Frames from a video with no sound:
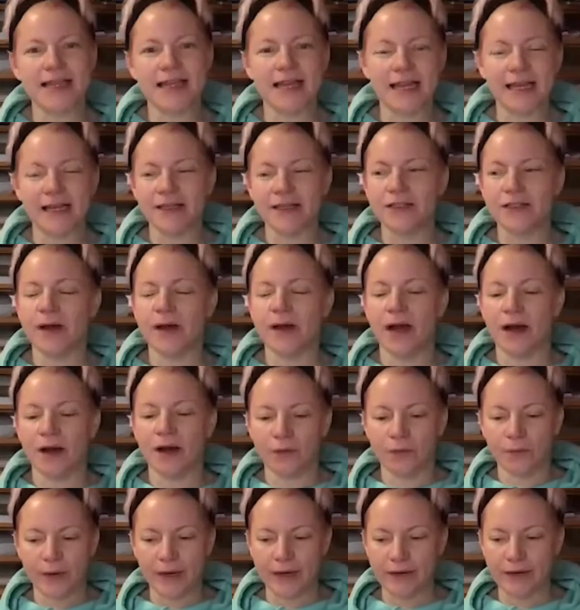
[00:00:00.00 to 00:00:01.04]
thing as
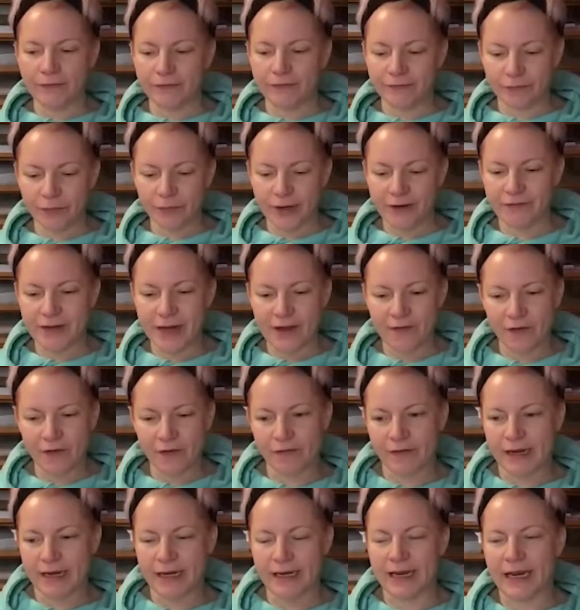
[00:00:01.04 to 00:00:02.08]
well. We've never
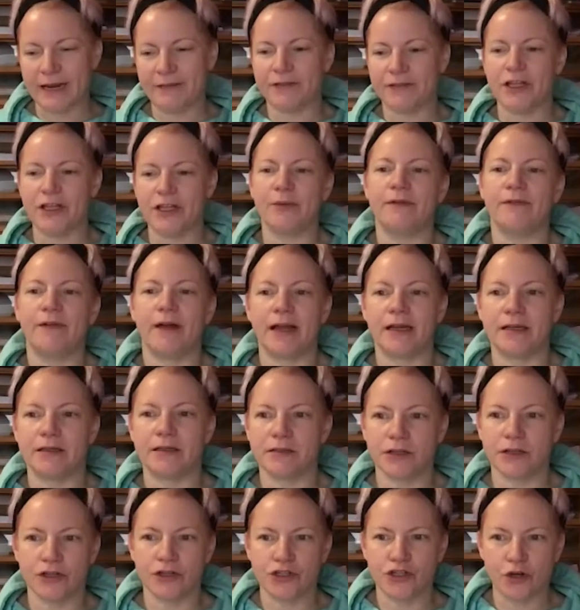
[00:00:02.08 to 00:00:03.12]
really, even though we've had
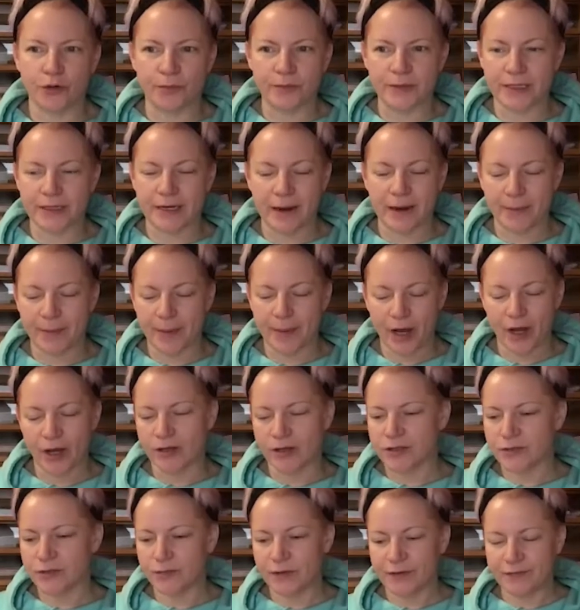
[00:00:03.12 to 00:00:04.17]
jobs in our
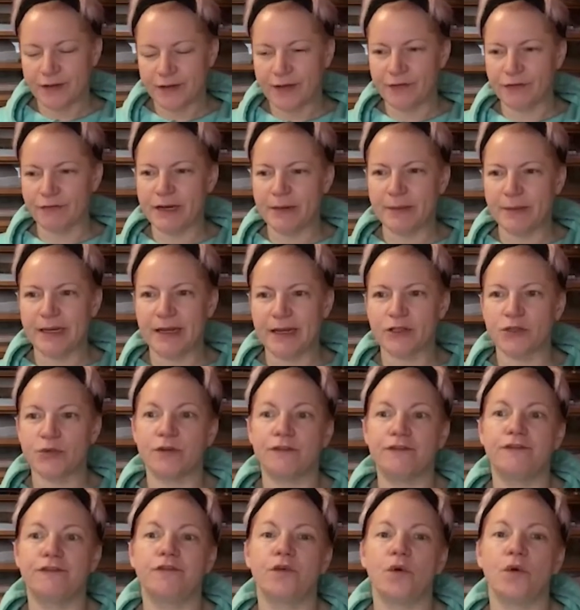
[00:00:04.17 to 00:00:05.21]
past, we've never really been able to
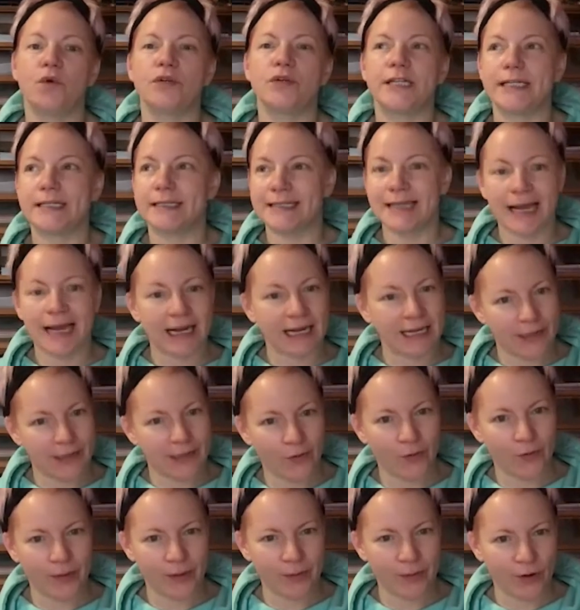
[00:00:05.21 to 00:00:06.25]
afford exactly
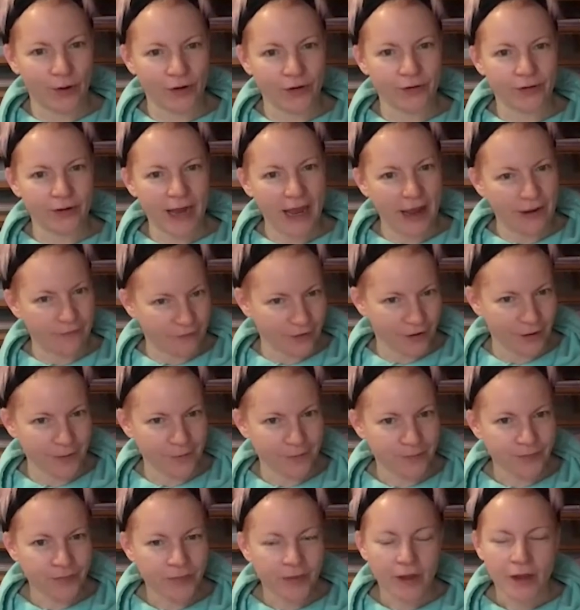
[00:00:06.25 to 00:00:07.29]
what we want ever.
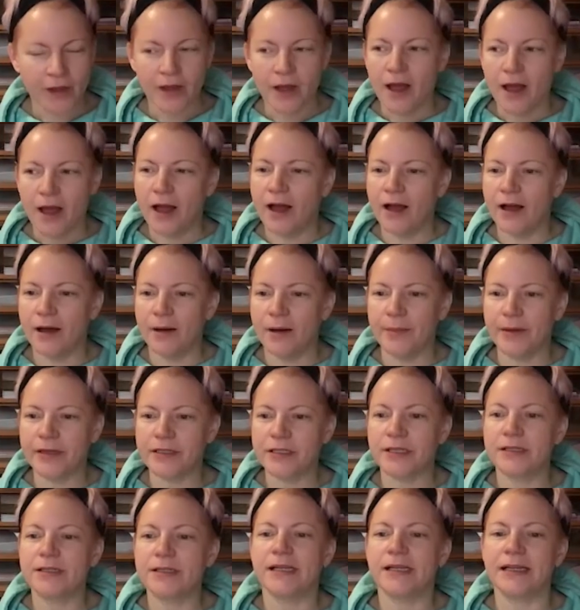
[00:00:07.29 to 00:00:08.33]

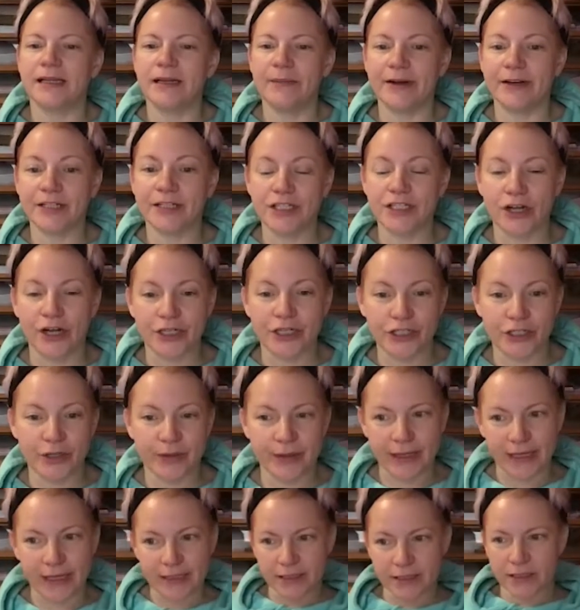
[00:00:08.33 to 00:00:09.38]
So suddenly when I started doing
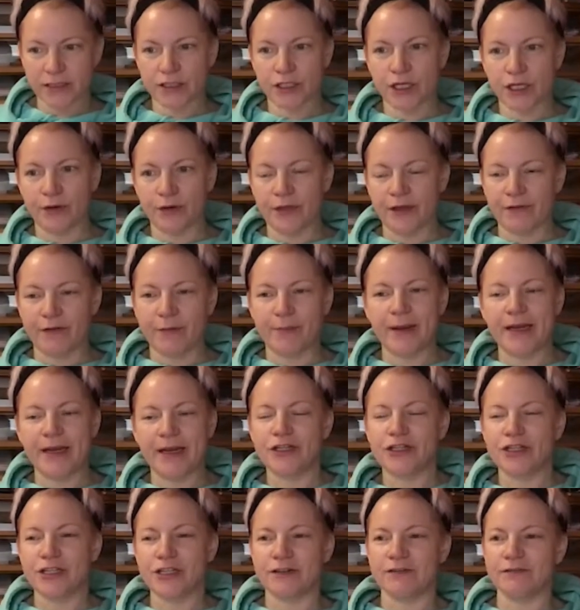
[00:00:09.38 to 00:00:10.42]
this, so there are
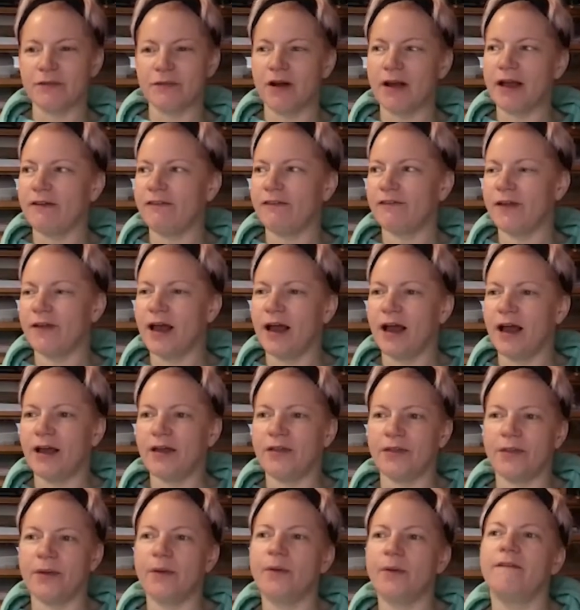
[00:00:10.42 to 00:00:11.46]
pictures of my flat
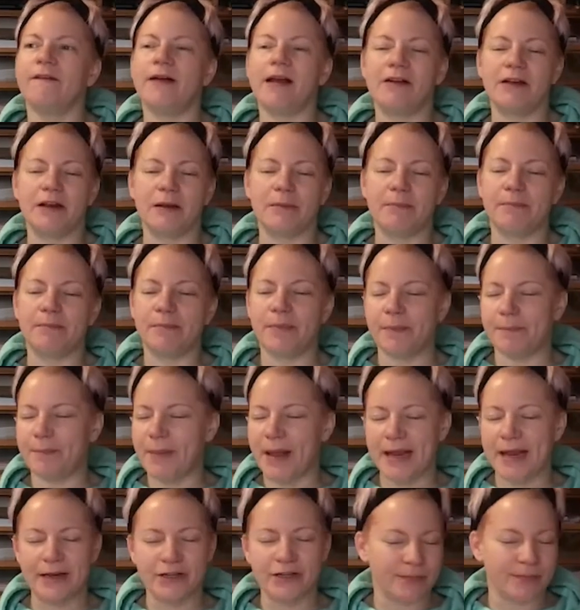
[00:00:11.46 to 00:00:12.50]
that were very
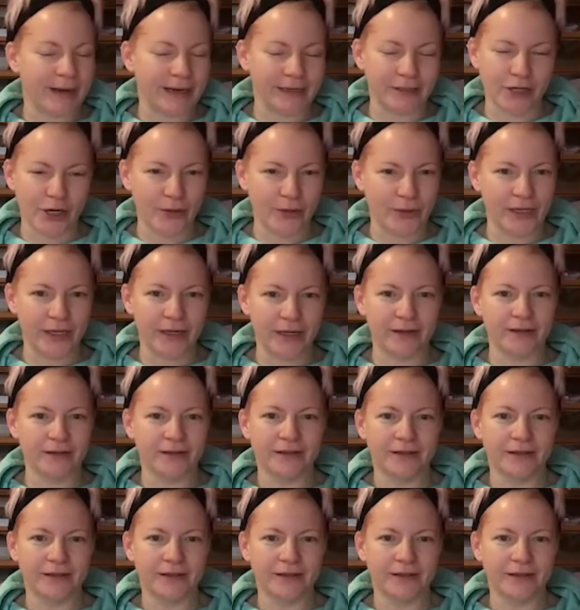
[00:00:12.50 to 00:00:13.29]
beige and magnolia